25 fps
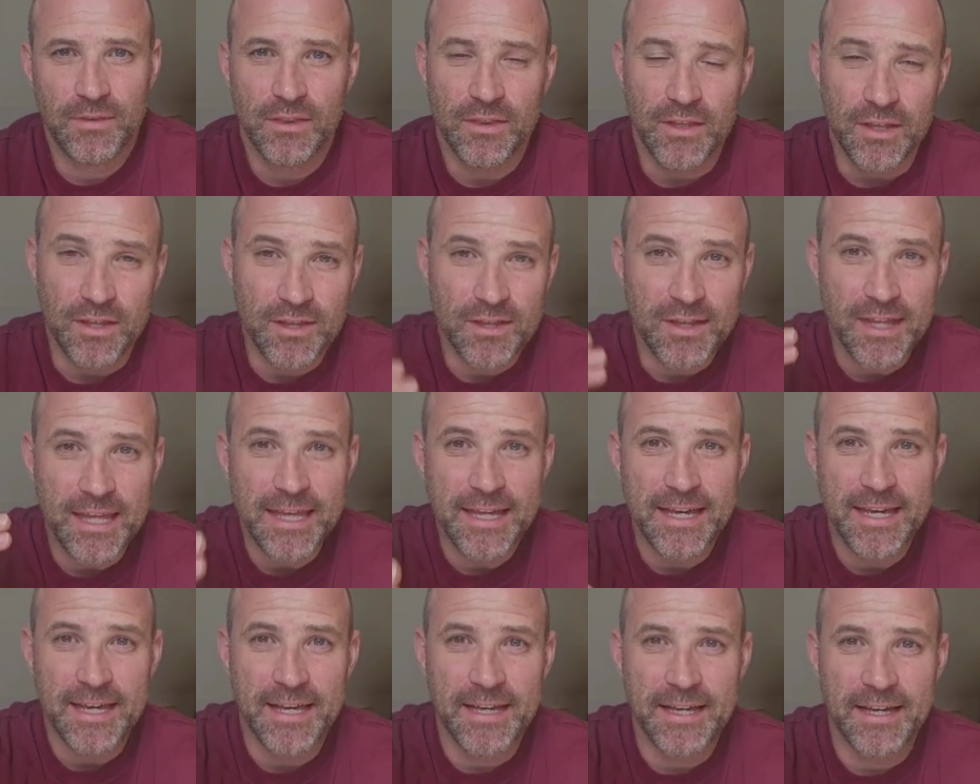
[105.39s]
The
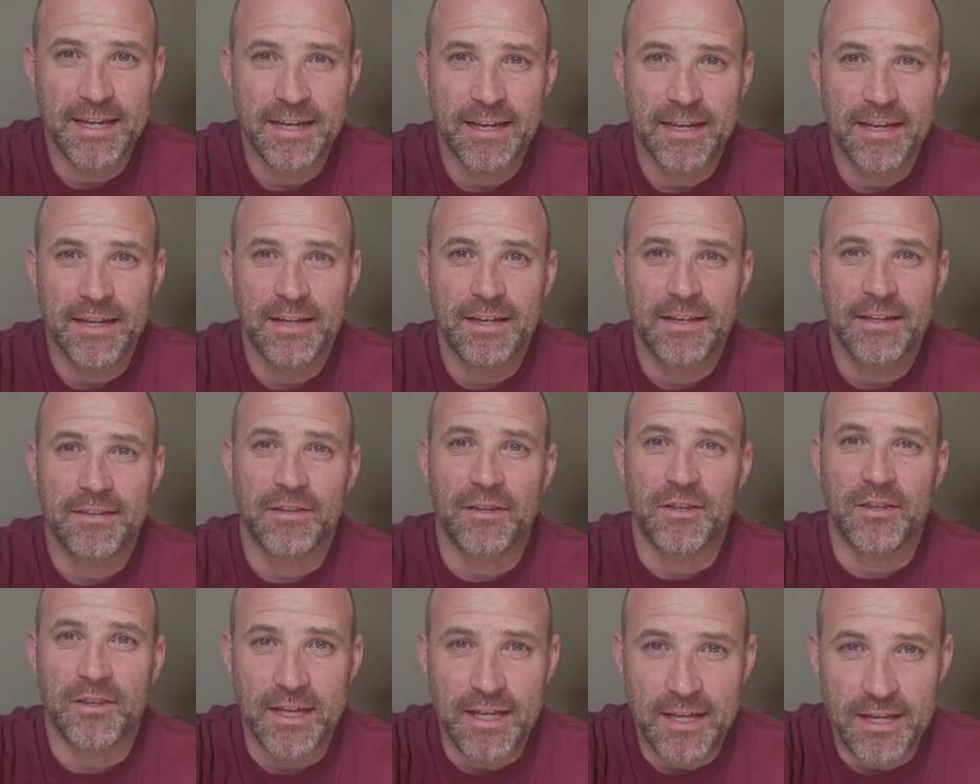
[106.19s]
seeking,
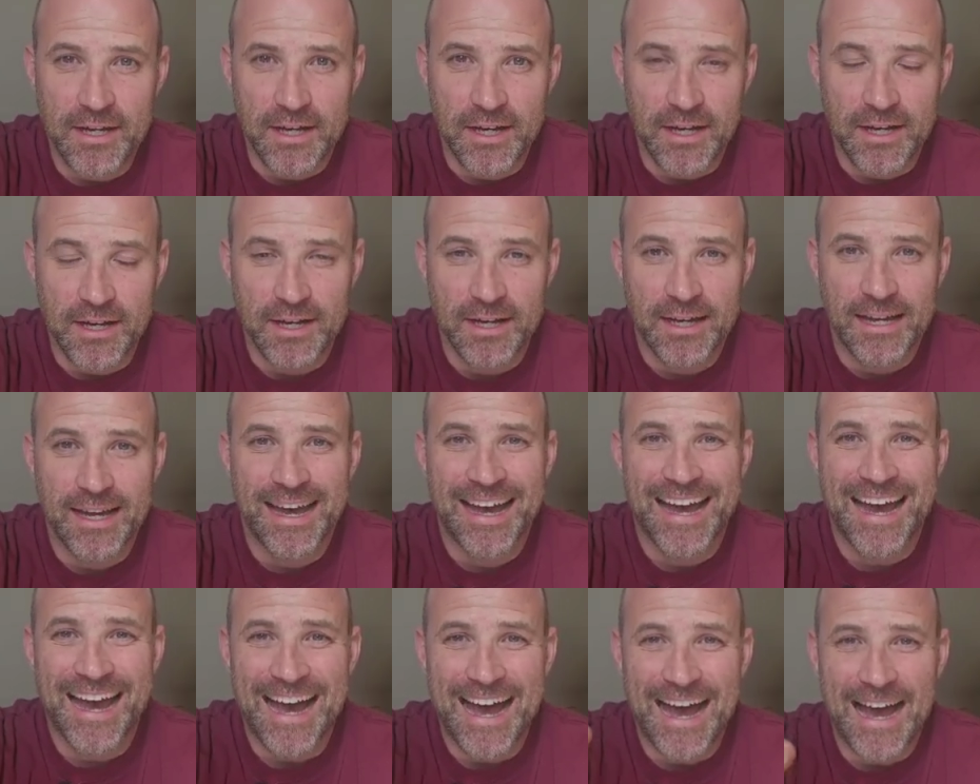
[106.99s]
the seeker,
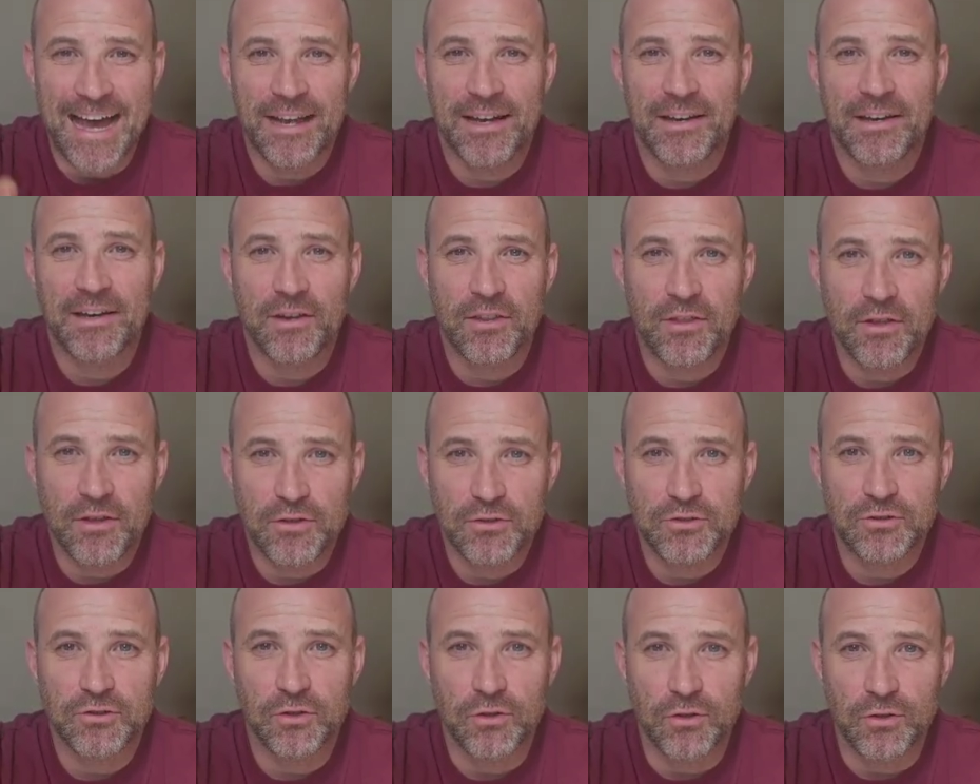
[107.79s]
and the
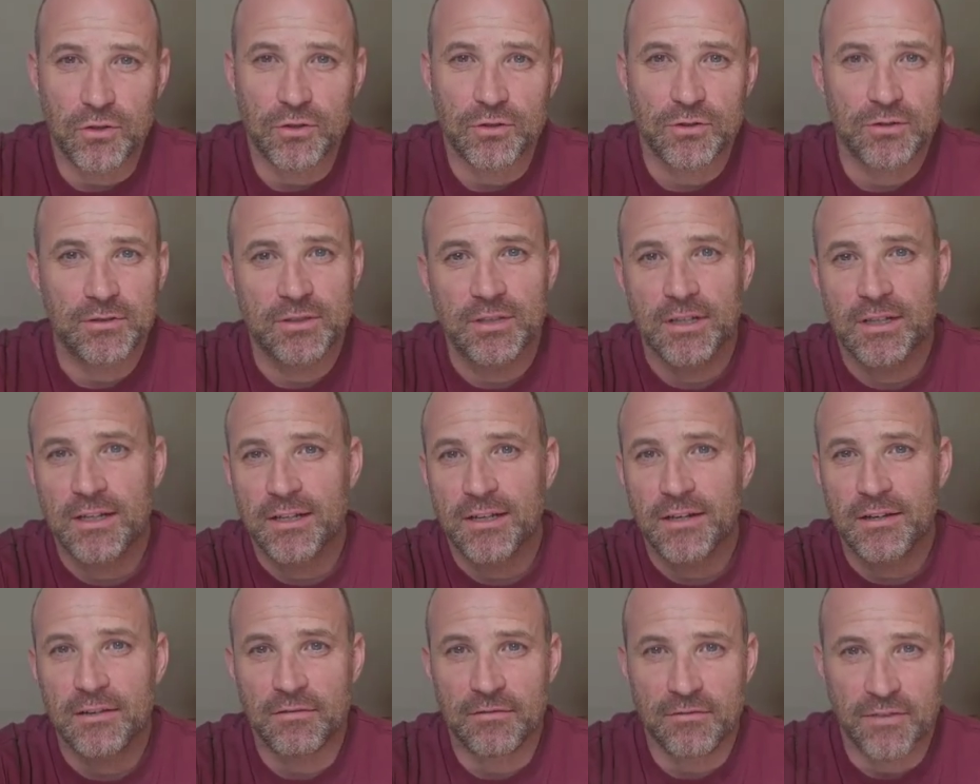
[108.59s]
sought
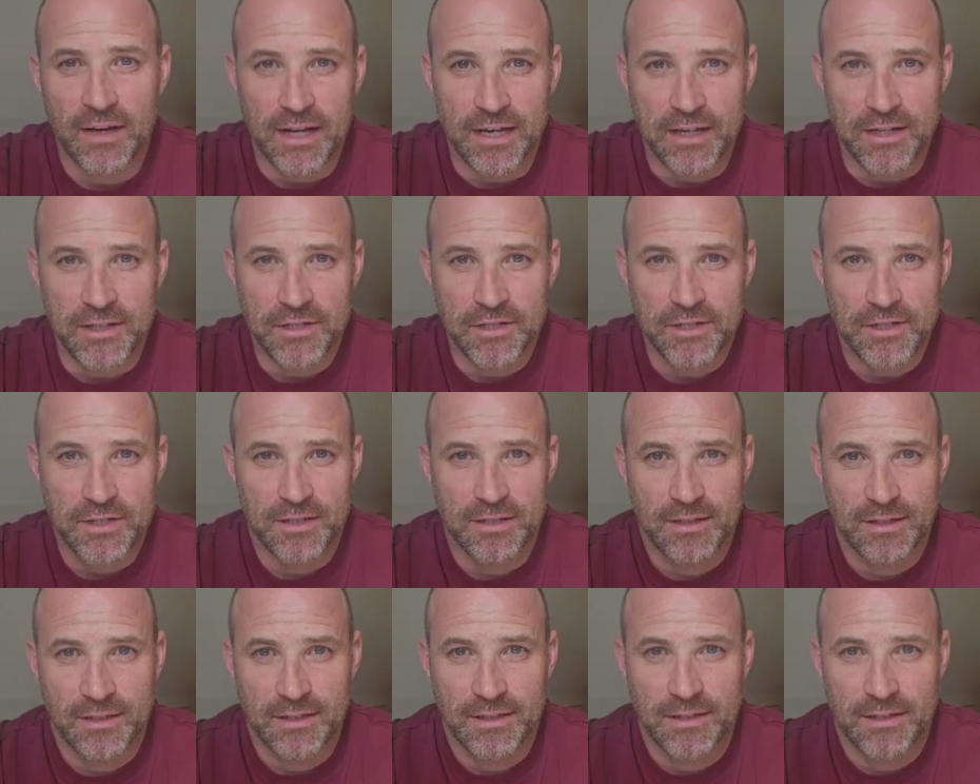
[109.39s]
vanished.